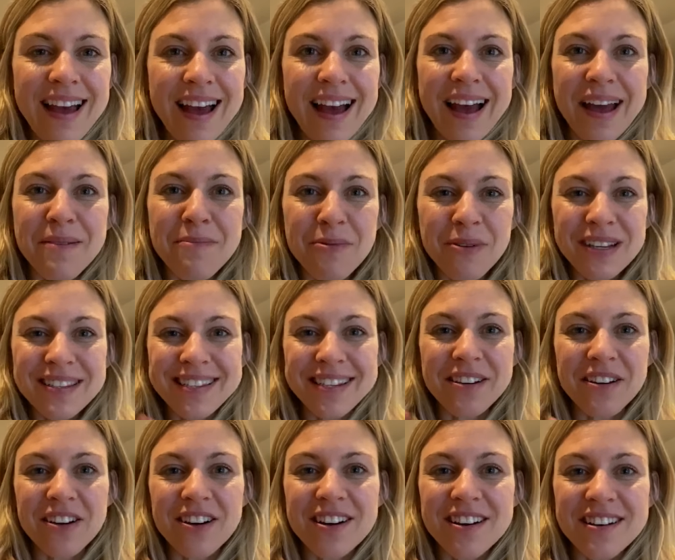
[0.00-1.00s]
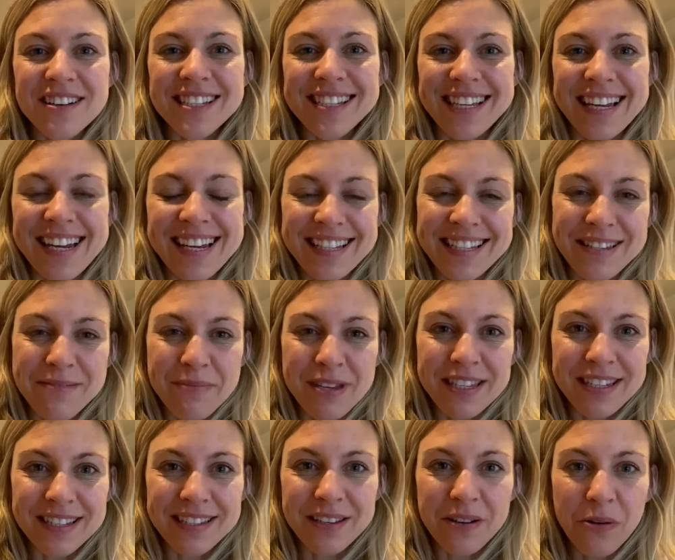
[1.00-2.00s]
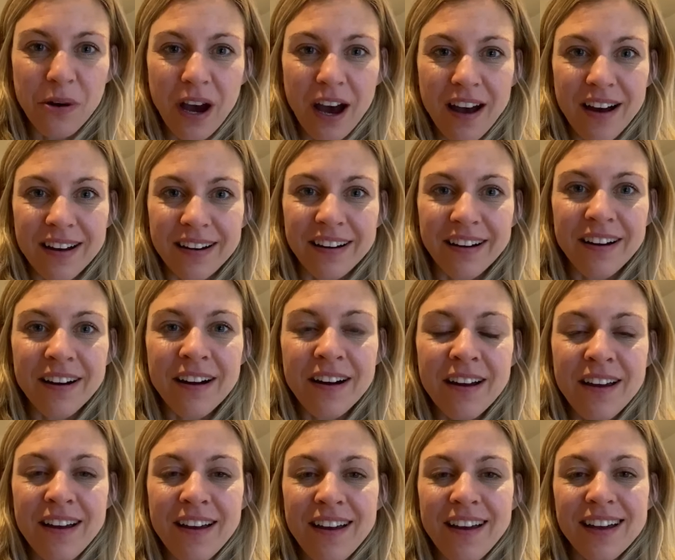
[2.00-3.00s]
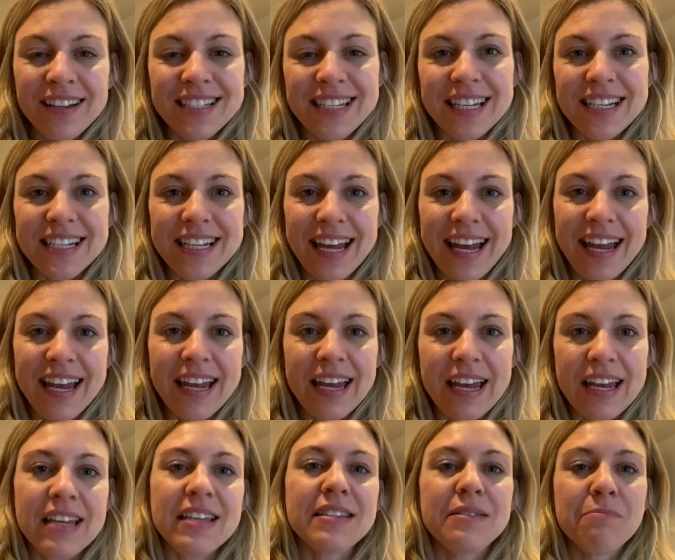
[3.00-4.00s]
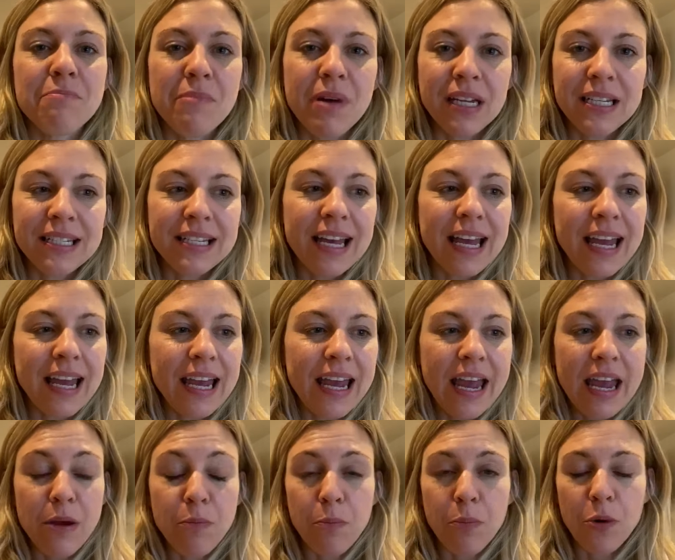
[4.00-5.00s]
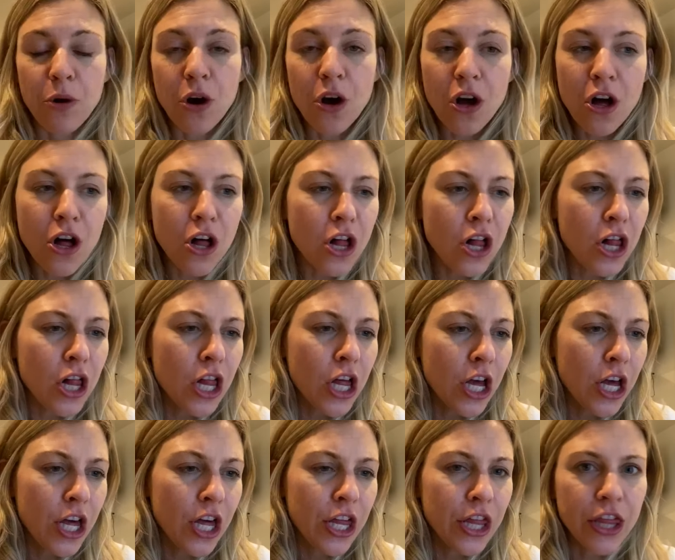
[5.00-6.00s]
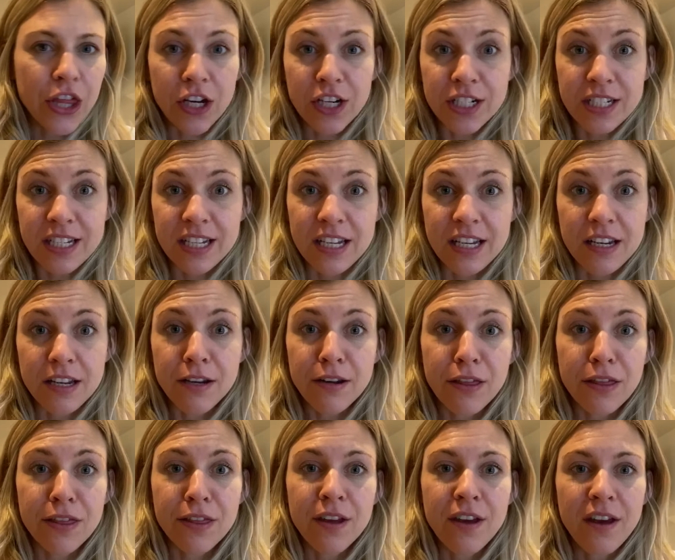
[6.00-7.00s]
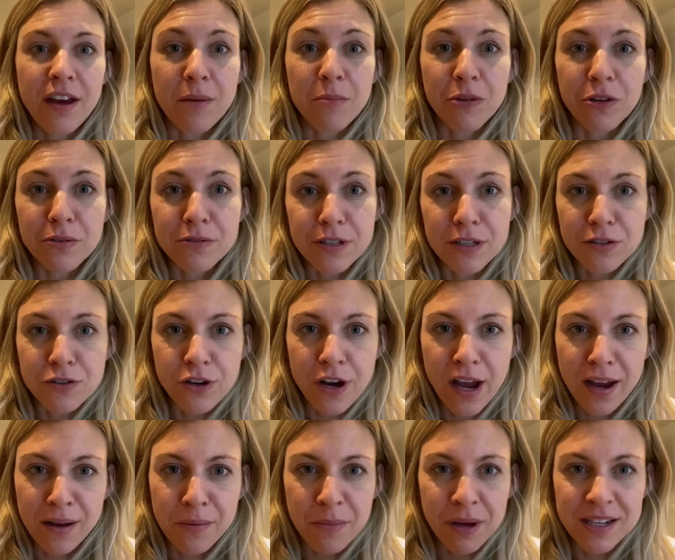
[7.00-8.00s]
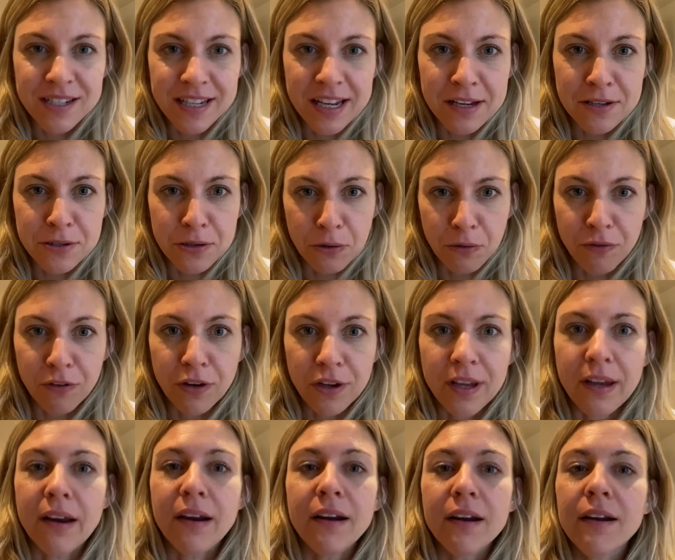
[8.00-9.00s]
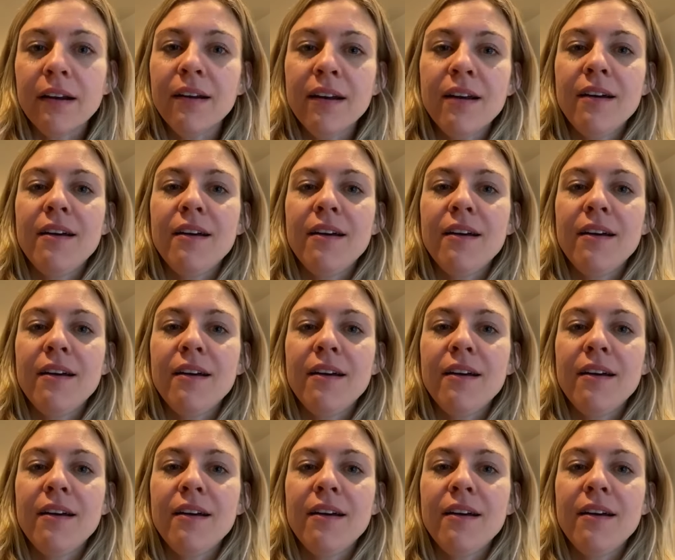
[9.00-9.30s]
Hi, boys and girls. It's Mrs. O'Connor. Today is Monday, April 13th. I'm losing track of my days over here.